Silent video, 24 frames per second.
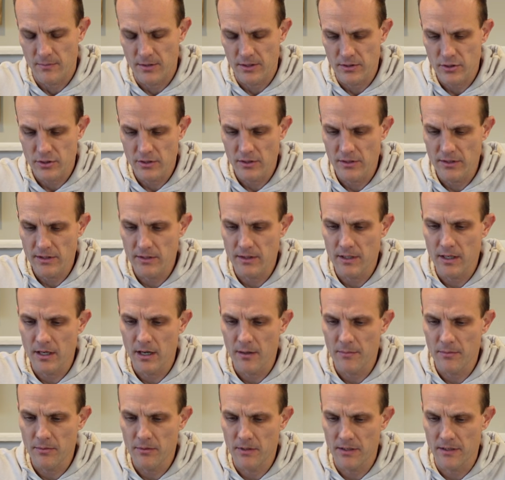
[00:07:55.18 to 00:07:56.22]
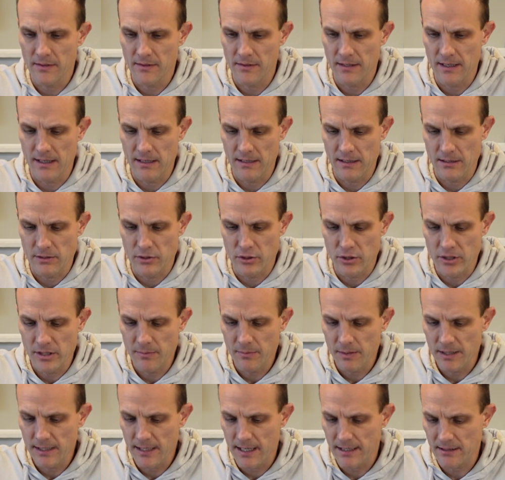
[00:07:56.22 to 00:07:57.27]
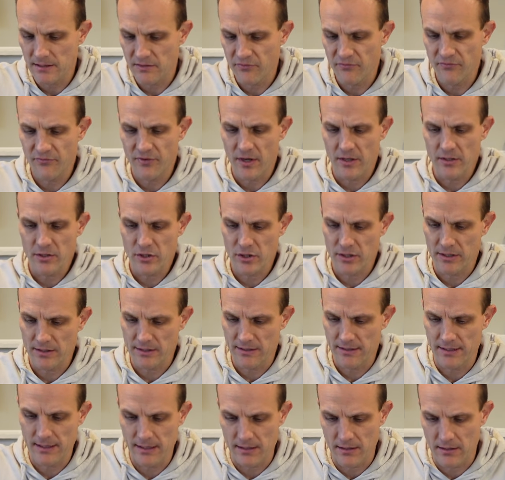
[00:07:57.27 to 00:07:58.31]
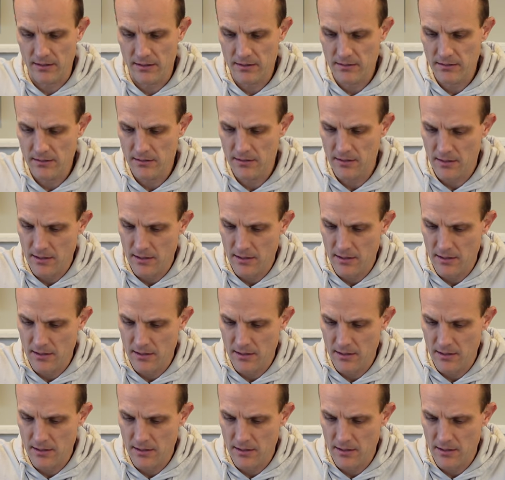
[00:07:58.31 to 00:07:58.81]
I'm going to show you a couple of the G P S functions here.